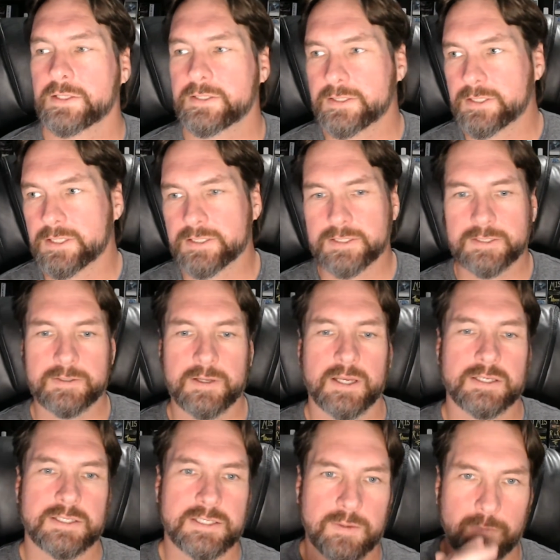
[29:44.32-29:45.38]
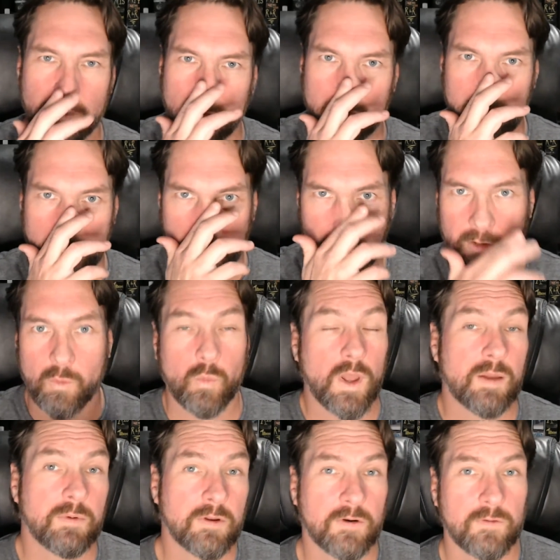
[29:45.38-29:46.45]
it's just a simple kind of
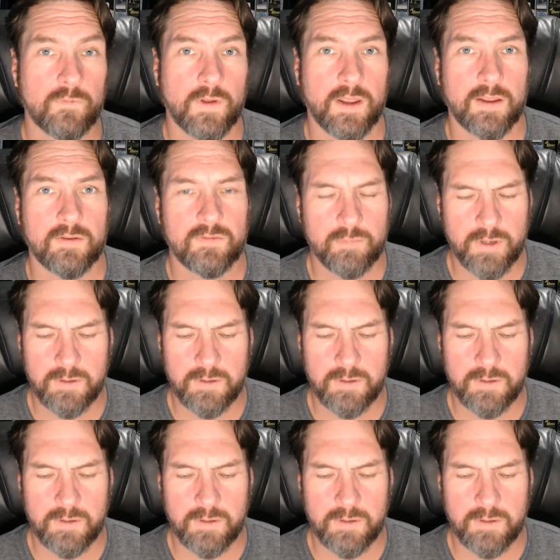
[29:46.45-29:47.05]
web interface.